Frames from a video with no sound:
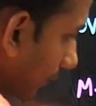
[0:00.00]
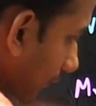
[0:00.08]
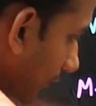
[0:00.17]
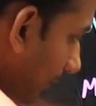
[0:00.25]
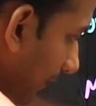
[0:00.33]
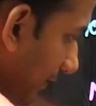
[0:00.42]

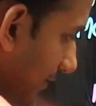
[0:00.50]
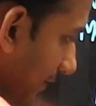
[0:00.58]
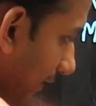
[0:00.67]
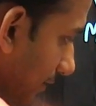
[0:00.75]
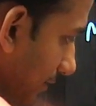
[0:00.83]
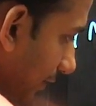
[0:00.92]
the main
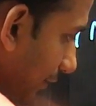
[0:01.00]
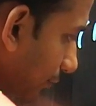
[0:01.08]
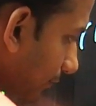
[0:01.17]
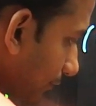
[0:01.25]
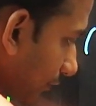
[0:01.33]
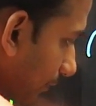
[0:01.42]
scale
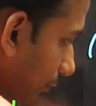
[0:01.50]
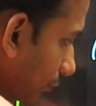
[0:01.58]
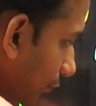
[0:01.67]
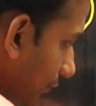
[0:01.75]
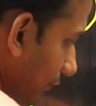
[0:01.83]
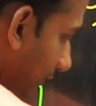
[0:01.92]
0.
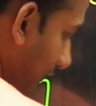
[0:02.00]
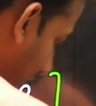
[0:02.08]
Suppose this